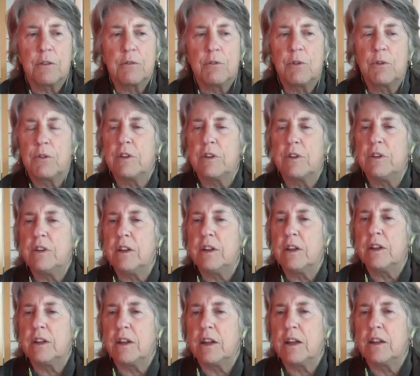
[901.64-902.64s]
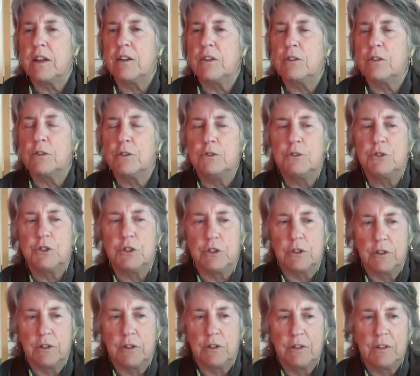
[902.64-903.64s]
through the din and
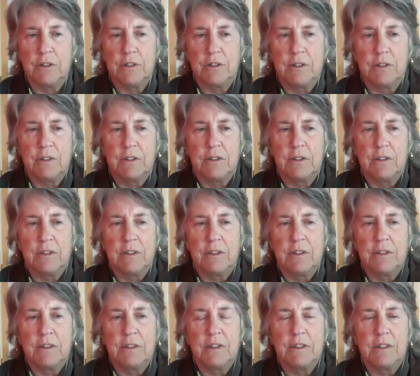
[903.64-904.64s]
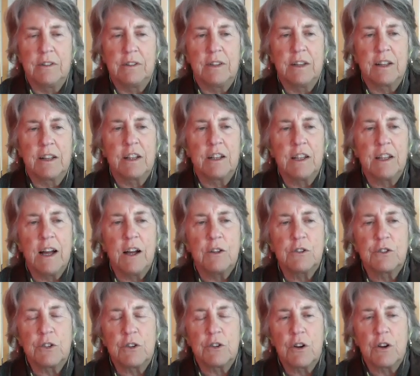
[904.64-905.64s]
delusion that
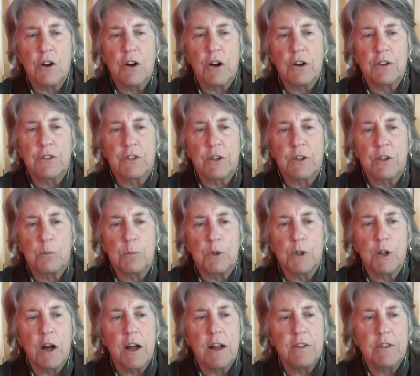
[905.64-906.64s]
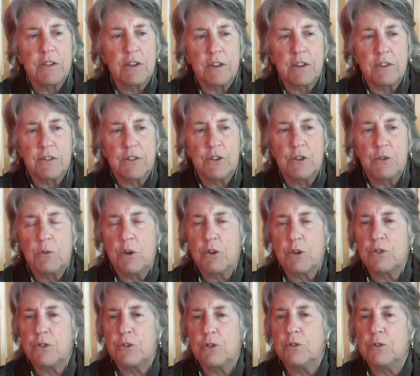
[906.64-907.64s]
clouds our hearts and blinds us to our
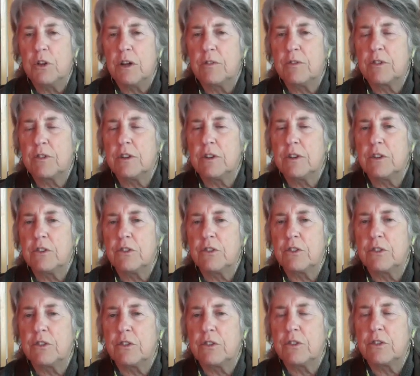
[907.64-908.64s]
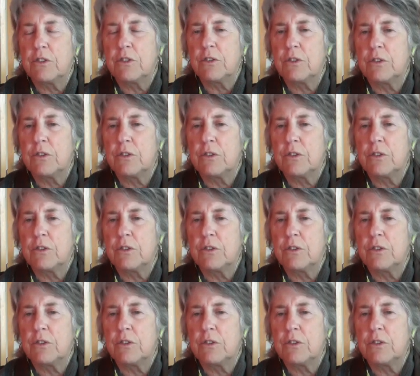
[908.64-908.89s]
true life conditions.